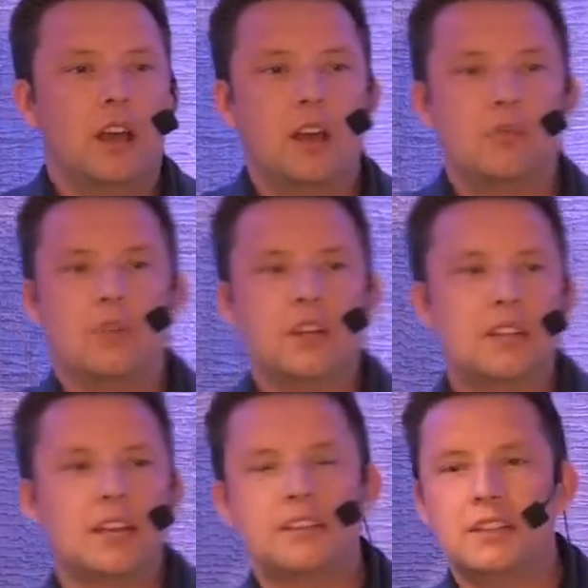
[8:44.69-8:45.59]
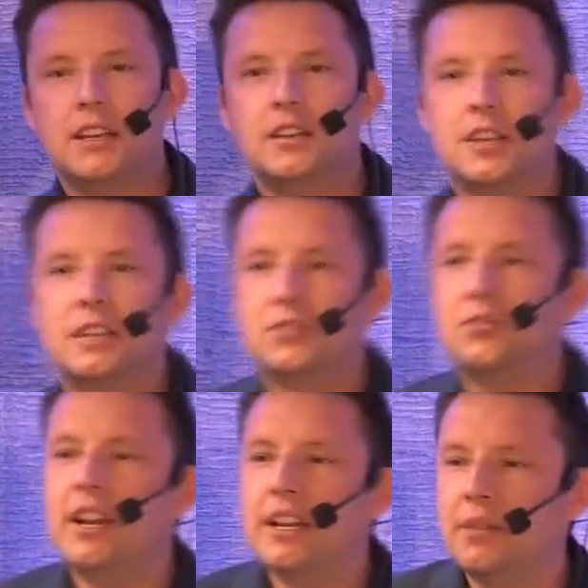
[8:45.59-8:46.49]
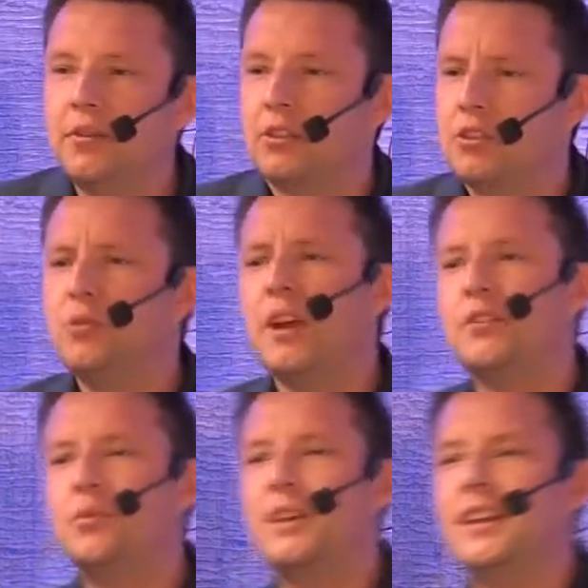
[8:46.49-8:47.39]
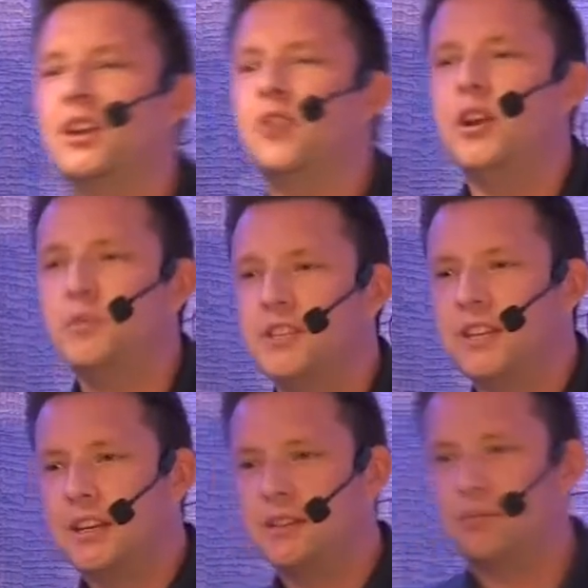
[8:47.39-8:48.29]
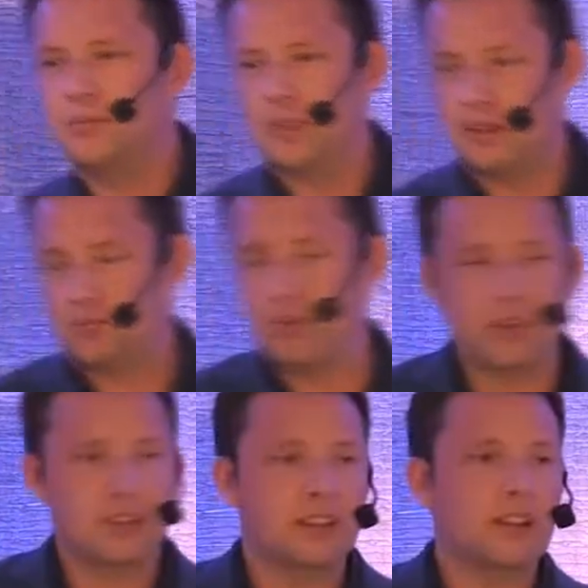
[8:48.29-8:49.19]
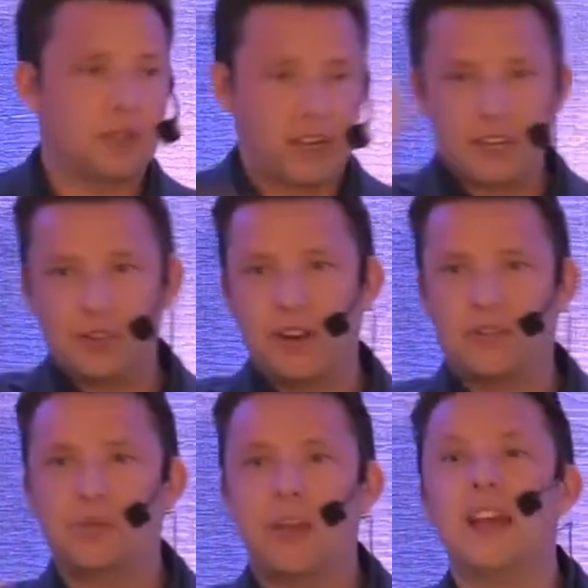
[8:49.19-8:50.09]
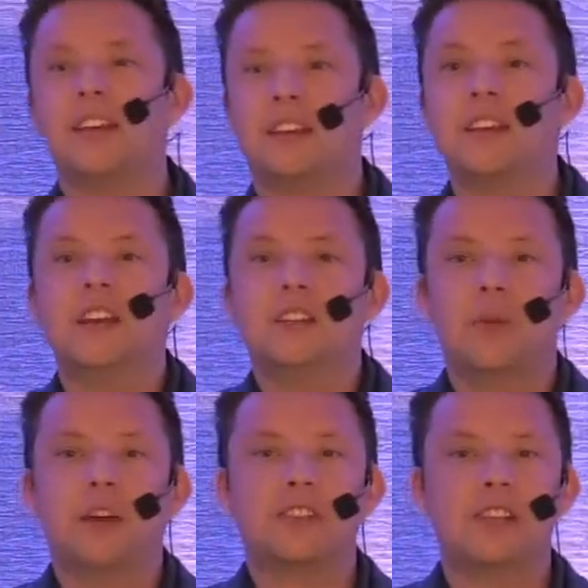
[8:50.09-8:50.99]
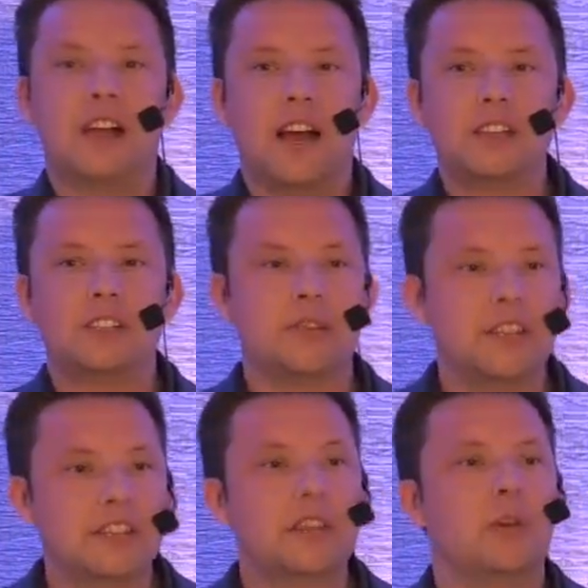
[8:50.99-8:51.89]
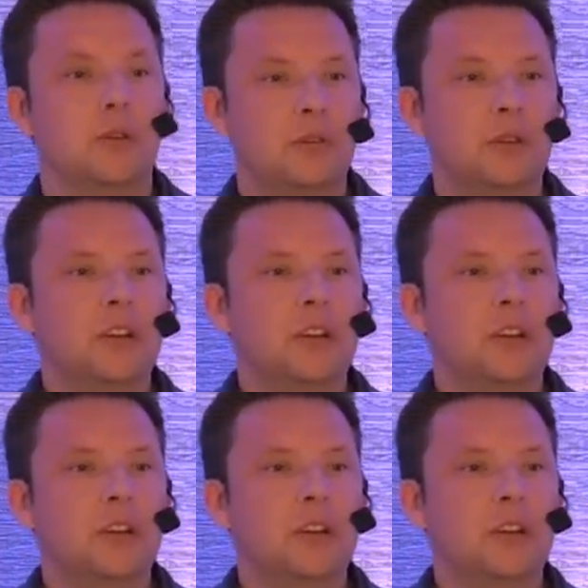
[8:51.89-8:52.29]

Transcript: It's like they're saying it's really difficult. You would have to be an incredible salesperson, I guess you would have to be Andy, to be able to sell ice to an Eskimo.